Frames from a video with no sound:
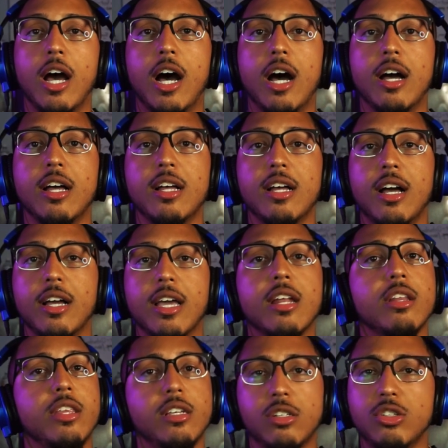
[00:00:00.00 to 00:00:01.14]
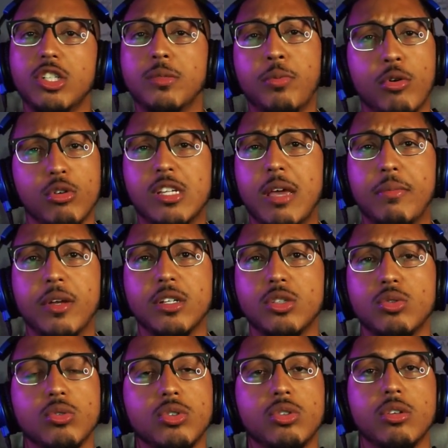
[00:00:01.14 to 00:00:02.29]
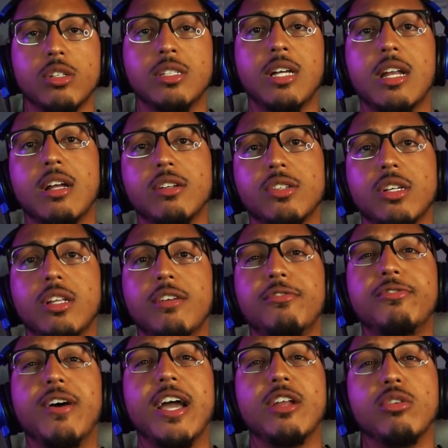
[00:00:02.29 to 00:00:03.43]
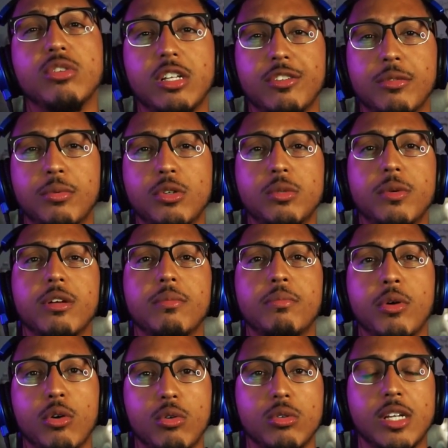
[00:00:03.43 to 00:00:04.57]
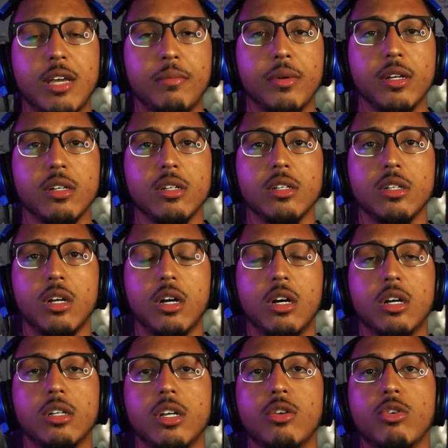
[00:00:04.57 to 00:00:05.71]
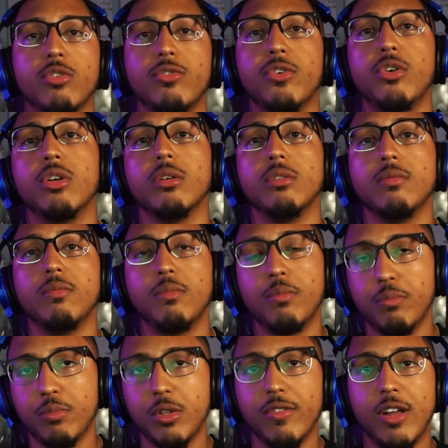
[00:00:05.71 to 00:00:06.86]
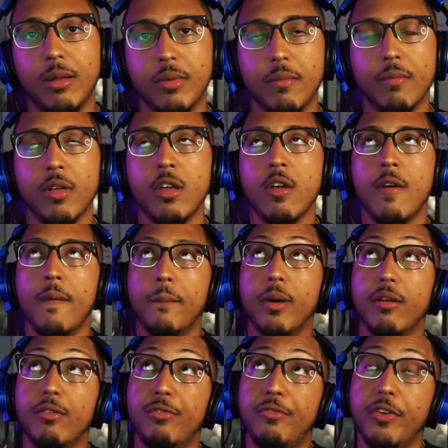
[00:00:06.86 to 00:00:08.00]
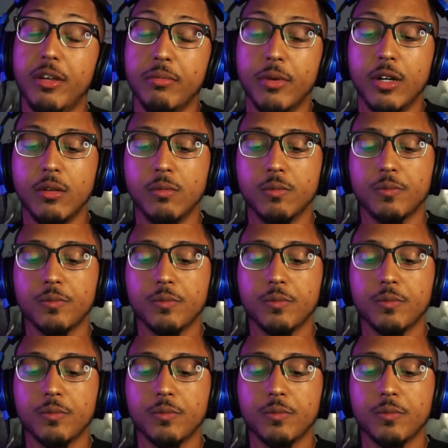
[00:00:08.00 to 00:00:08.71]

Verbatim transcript: uh, again these are just prototyping tools so it's not necessarily final deliverables but they're prototyping uh, in order for you to develop them but figma